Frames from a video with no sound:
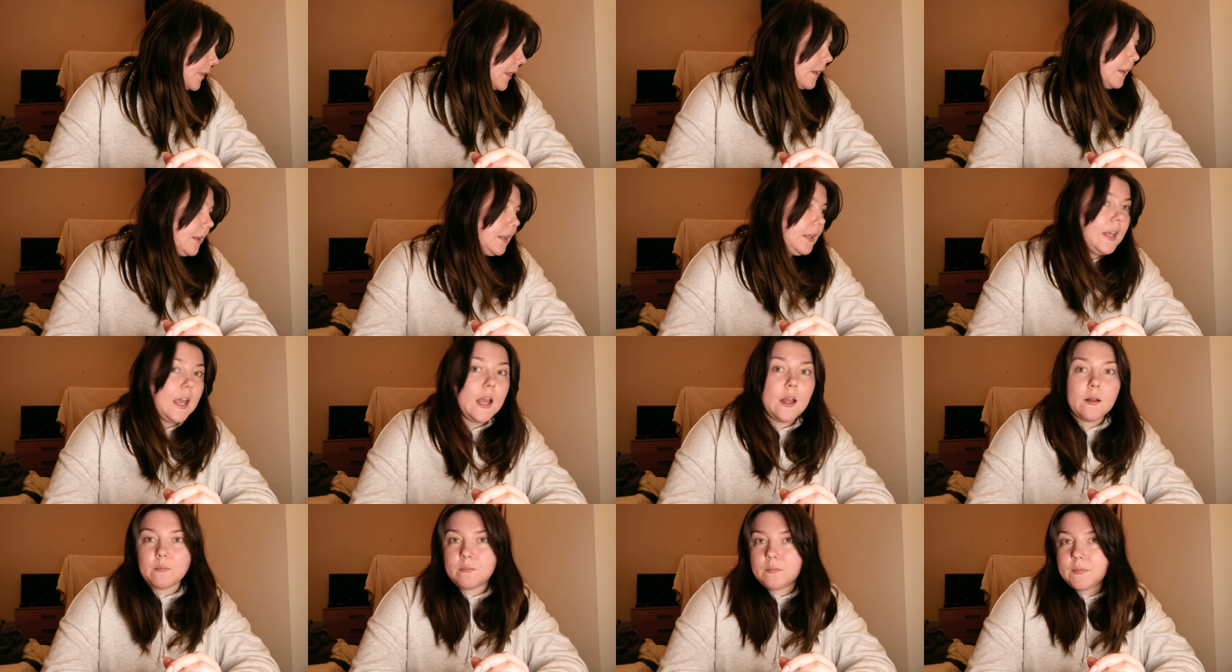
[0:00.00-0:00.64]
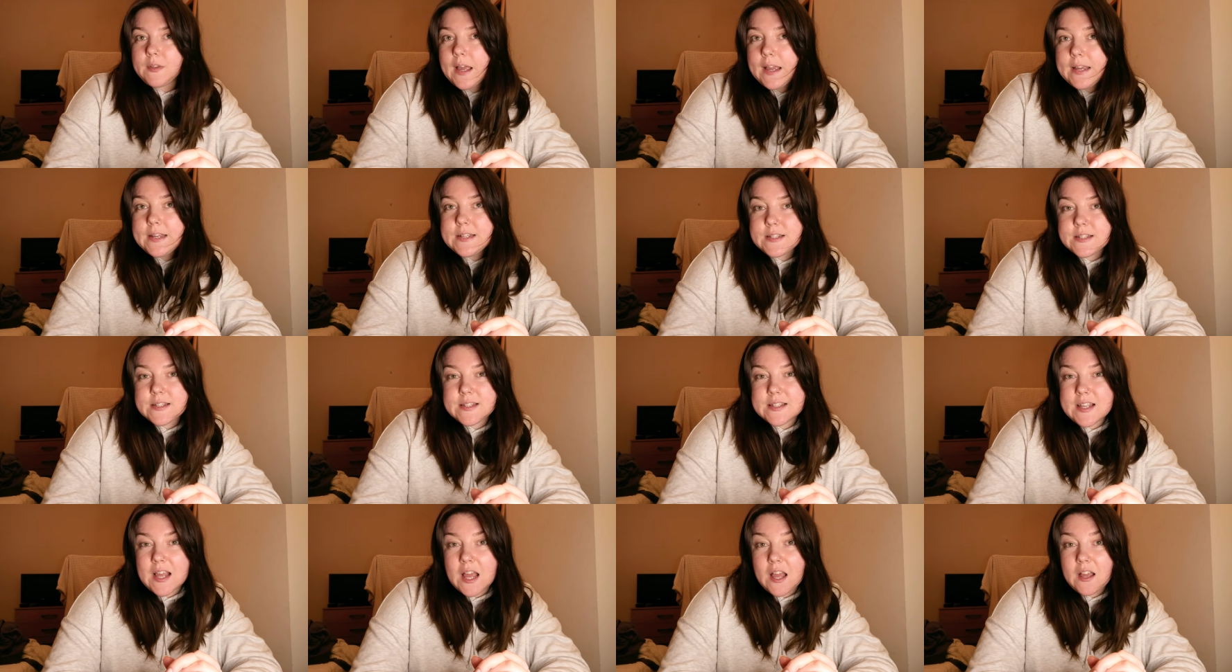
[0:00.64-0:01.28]
yeah, that
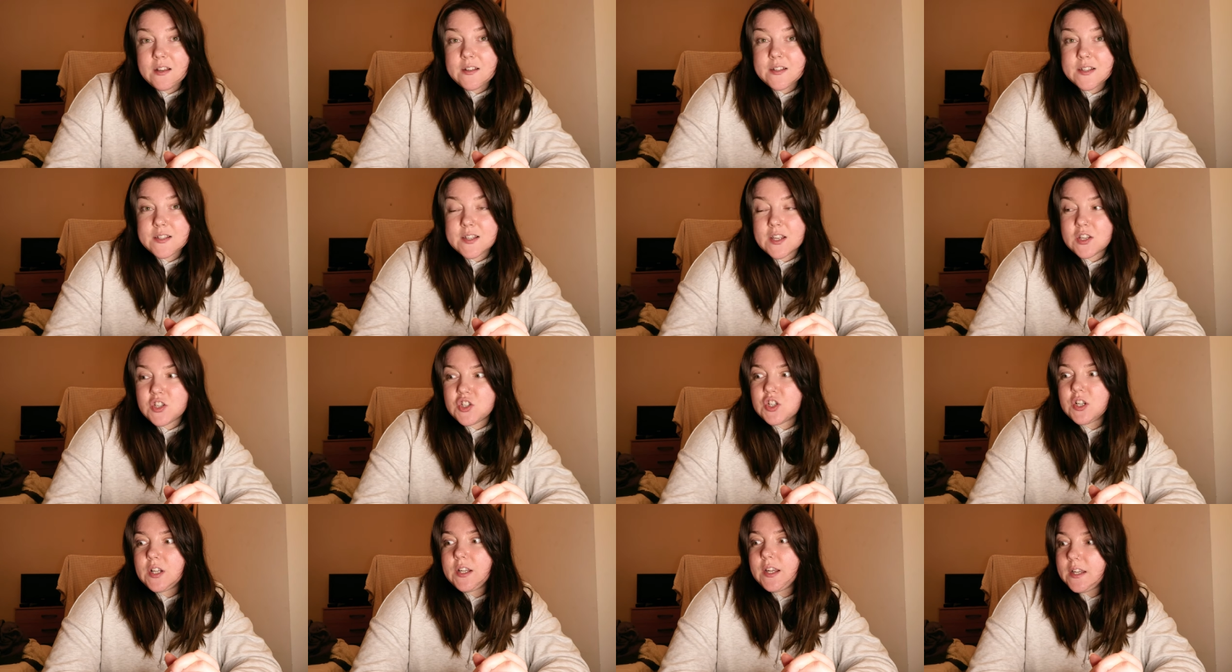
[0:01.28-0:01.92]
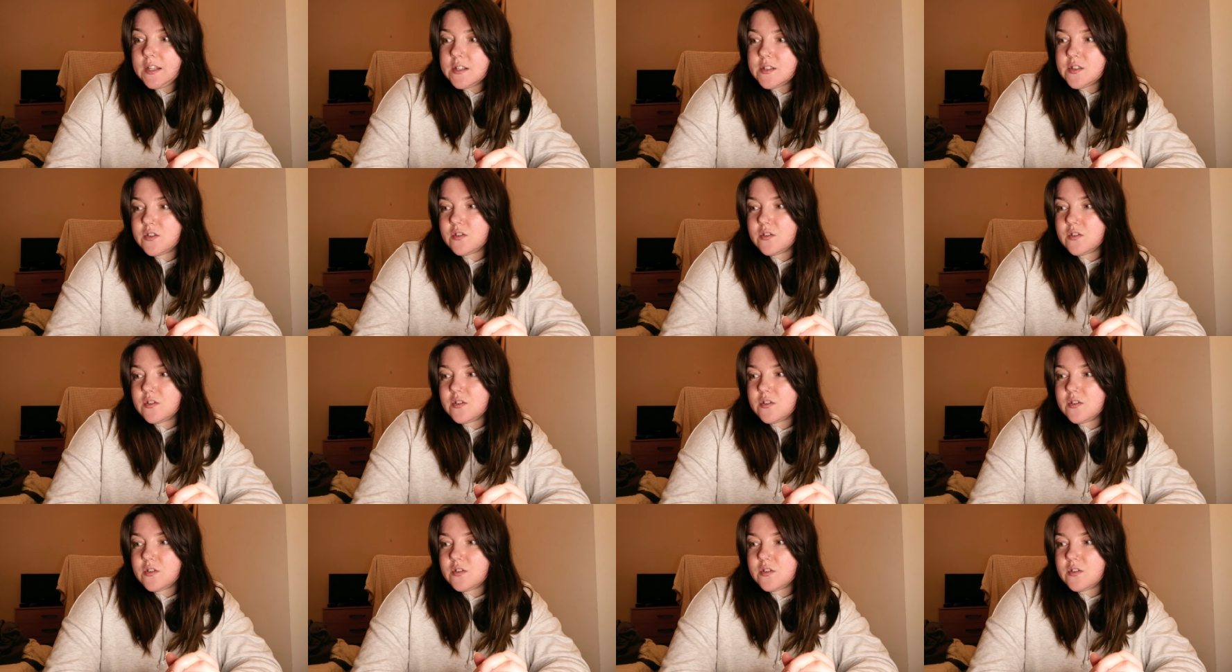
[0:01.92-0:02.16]
is essentially it.